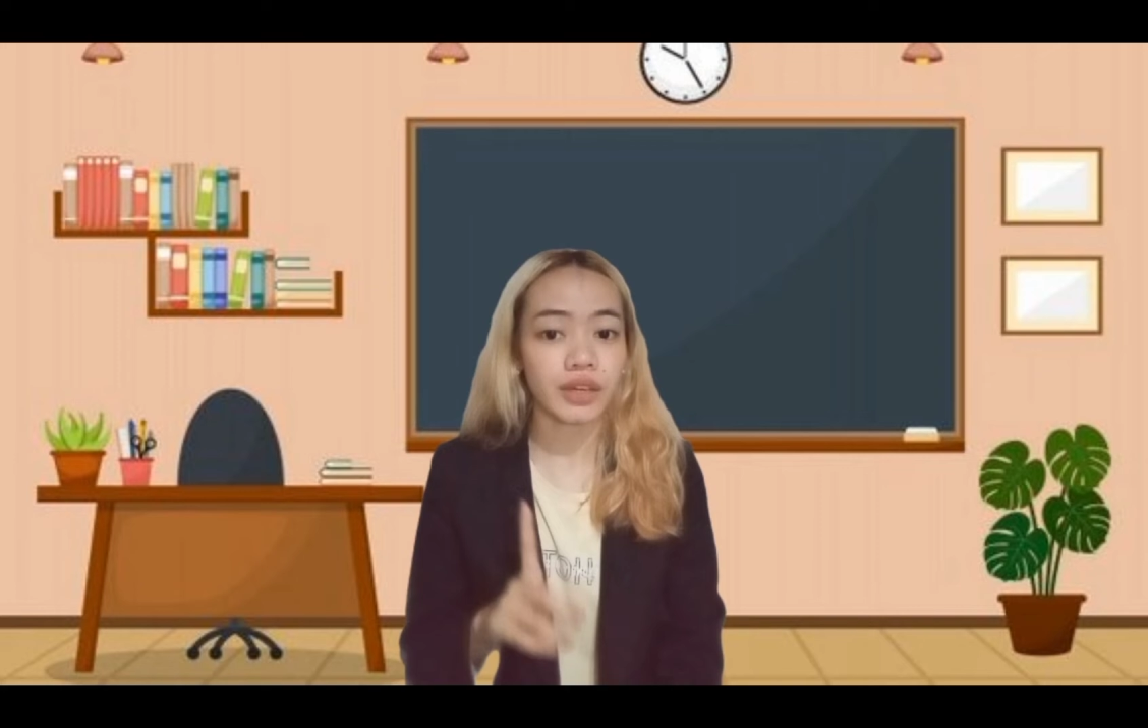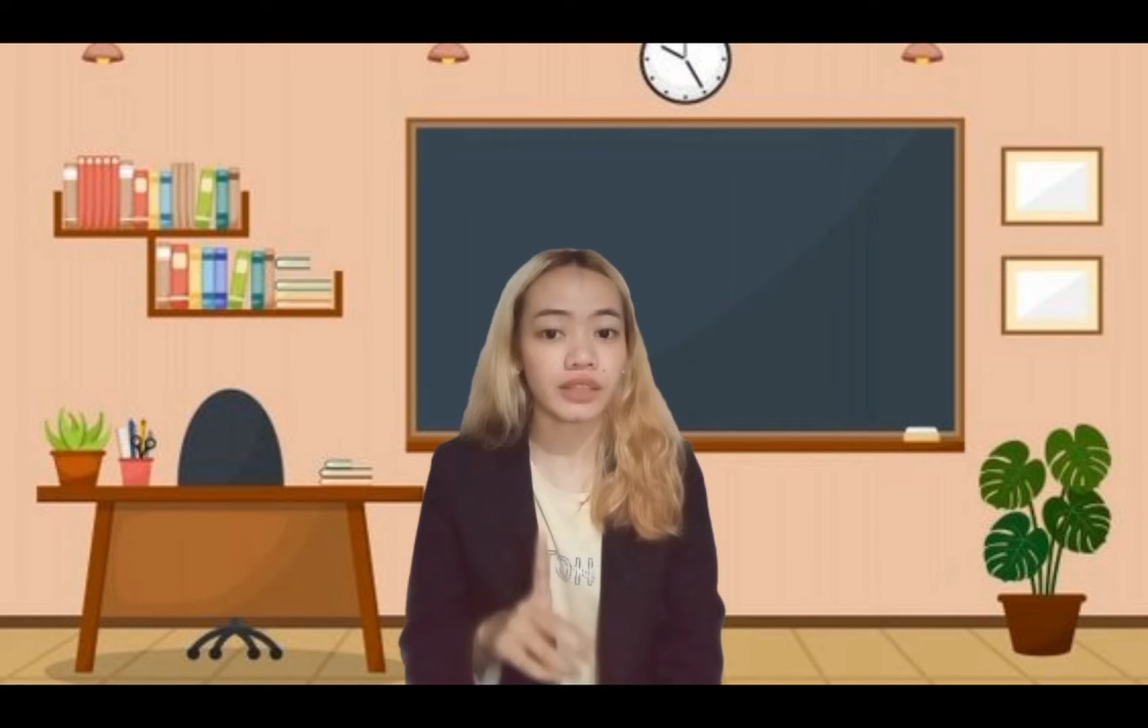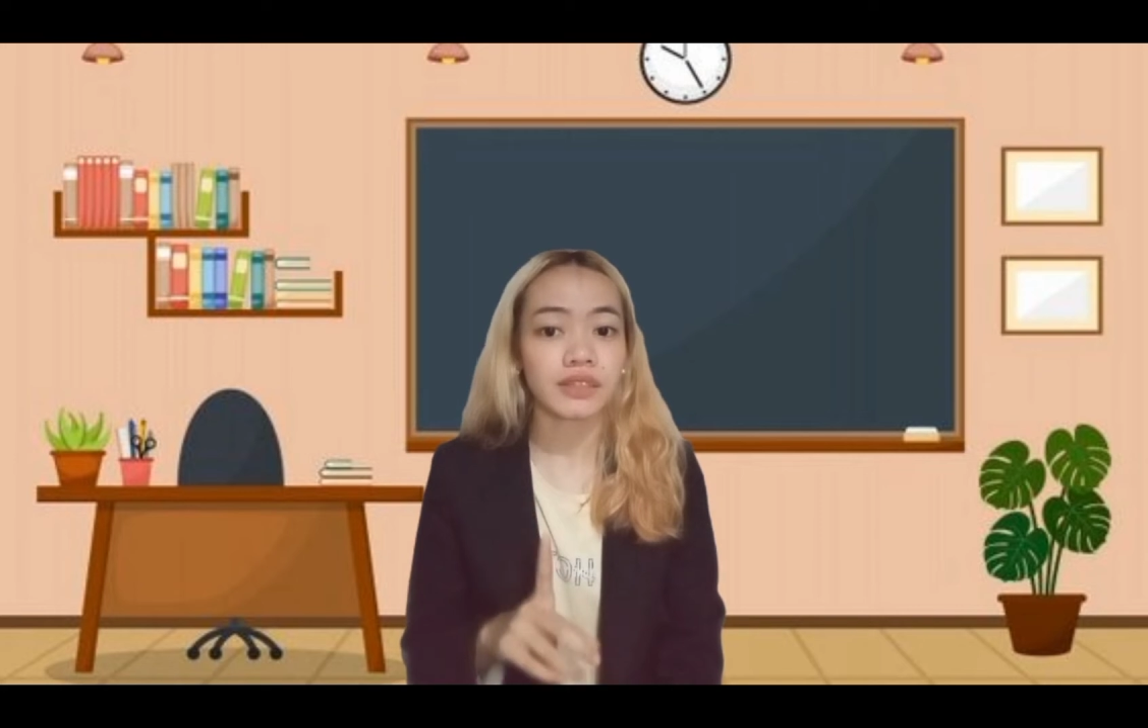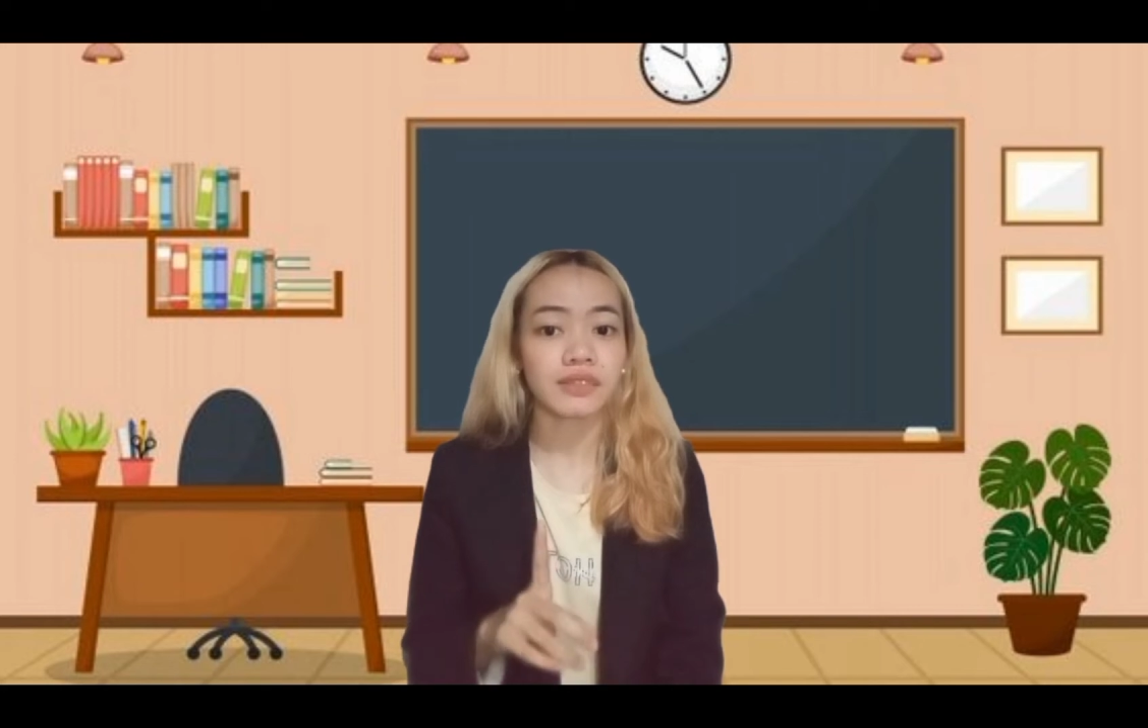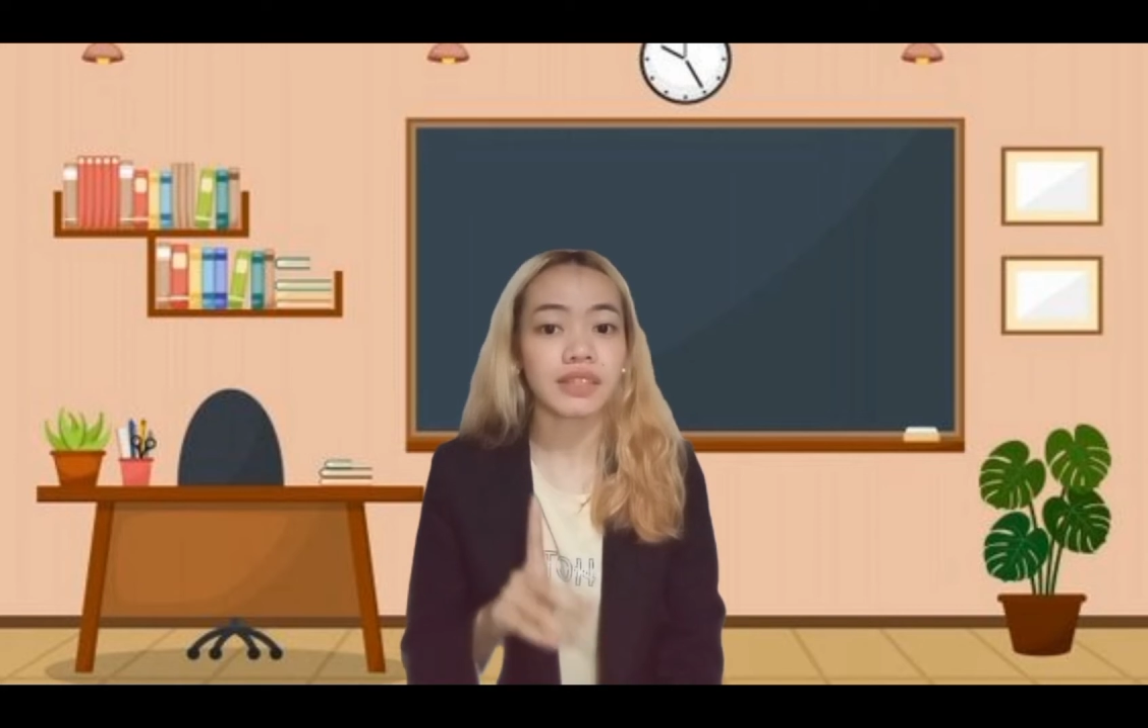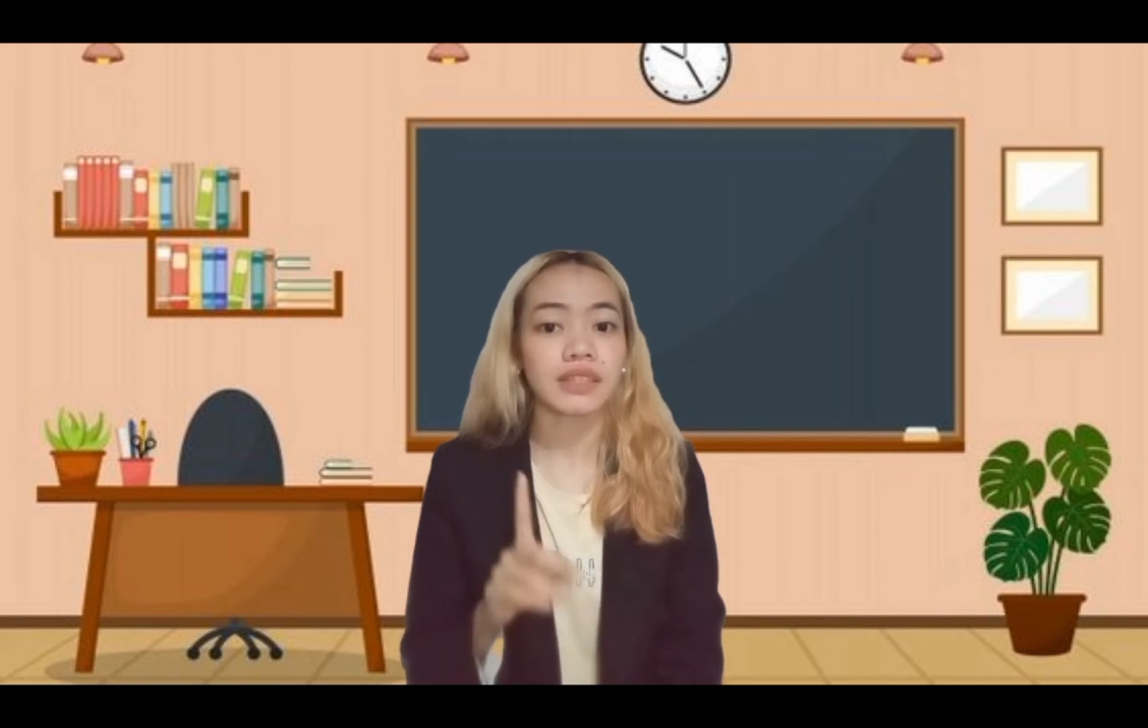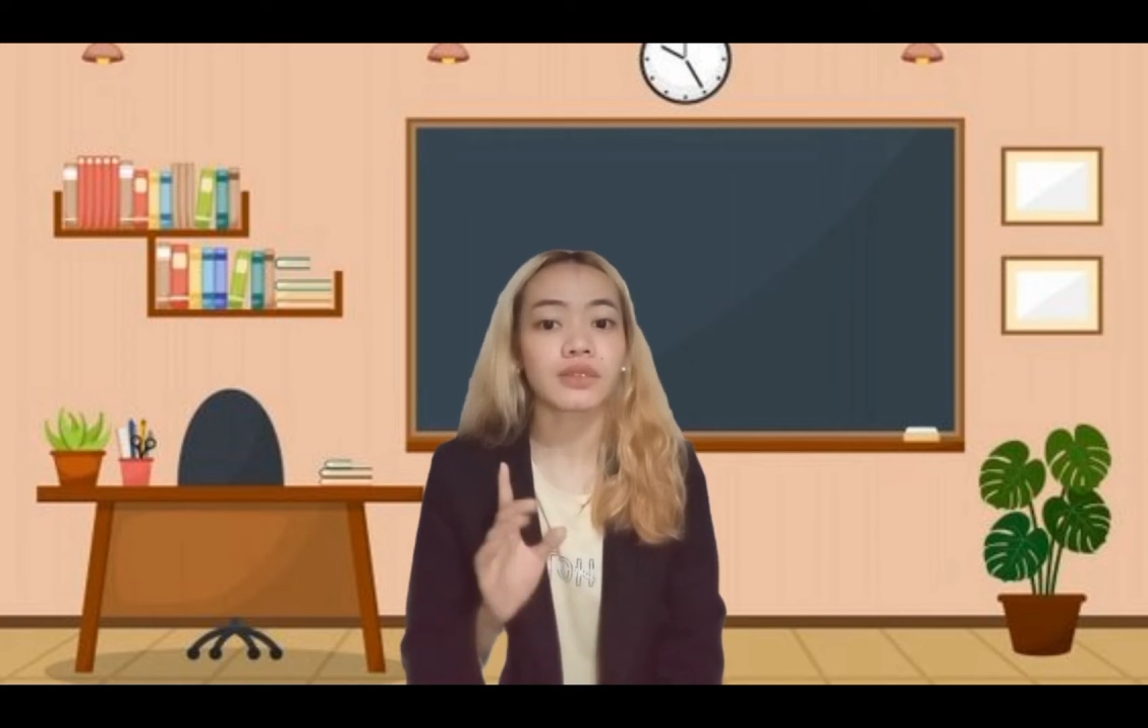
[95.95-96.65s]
activity